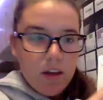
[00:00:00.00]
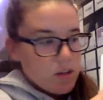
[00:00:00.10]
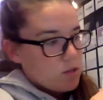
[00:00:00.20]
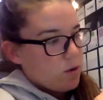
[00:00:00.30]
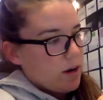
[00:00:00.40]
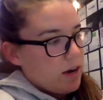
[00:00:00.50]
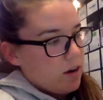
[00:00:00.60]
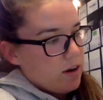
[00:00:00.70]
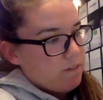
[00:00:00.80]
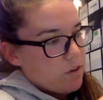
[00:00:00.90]
So our
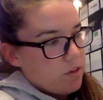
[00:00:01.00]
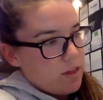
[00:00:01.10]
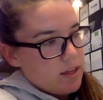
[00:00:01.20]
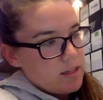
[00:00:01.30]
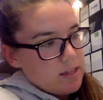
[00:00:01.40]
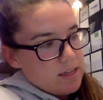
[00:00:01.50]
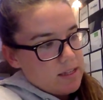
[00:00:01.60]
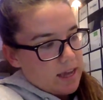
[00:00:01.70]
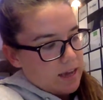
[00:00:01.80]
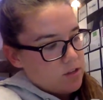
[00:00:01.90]
area for this is
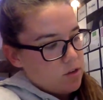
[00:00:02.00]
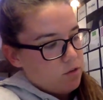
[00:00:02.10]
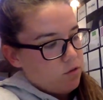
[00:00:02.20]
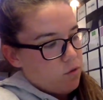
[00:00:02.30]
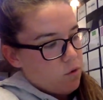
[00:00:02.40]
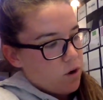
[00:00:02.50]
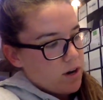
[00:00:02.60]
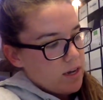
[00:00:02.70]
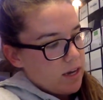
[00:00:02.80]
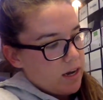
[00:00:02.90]
8. So 4
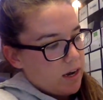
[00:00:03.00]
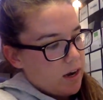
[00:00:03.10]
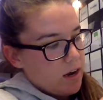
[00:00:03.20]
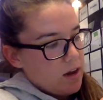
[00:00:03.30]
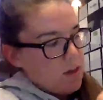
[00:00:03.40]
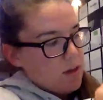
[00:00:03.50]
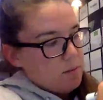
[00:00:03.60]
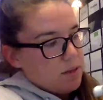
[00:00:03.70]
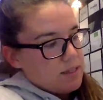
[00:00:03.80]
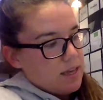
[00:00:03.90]
here
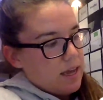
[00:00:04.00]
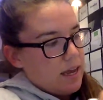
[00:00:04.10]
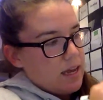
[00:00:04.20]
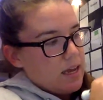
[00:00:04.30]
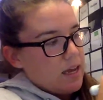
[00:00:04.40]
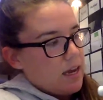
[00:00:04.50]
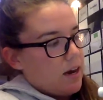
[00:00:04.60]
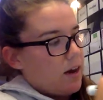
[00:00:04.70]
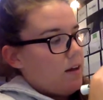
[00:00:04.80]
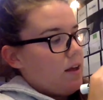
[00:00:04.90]
plus 8
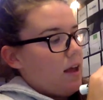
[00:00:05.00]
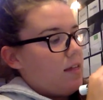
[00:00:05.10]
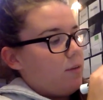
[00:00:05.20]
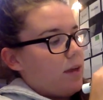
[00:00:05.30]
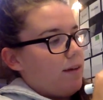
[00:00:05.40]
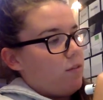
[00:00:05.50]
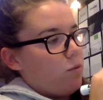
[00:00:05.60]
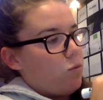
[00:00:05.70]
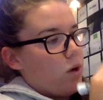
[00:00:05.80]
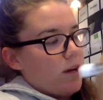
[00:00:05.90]
here. And then we have a
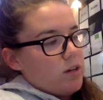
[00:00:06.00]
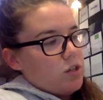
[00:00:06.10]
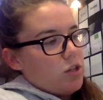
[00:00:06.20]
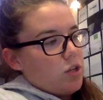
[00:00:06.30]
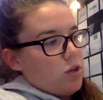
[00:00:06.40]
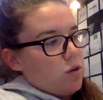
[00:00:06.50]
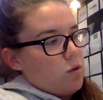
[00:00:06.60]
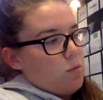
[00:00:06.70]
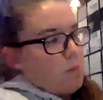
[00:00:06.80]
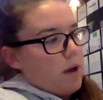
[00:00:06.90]
1,
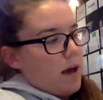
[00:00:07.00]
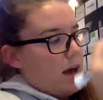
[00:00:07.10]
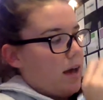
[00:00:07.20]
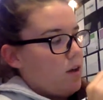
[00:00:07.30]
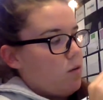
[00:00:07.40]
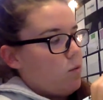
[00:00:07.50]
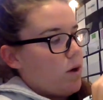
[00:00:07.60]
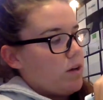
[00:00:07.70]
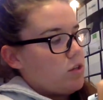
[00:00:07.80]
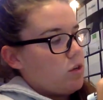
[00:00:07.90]
2 by
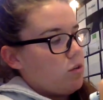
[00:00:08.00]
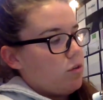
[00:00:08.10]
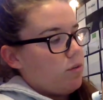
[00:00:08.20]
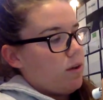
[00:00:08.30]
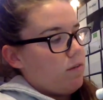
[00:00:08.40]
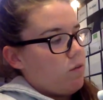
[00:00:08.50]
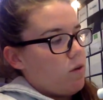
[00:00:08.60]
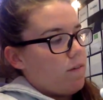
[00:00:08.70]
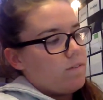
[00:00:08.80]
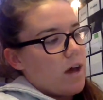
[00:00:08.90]
1, 2, 3,
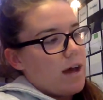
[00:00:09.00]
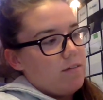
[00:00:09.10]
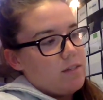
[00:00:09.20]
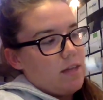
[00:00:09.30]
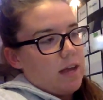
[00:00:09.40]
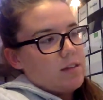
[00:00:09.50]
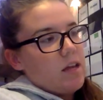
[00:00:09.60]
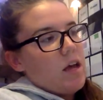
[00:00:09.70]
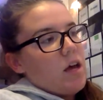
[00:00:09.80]
4, 5, 6.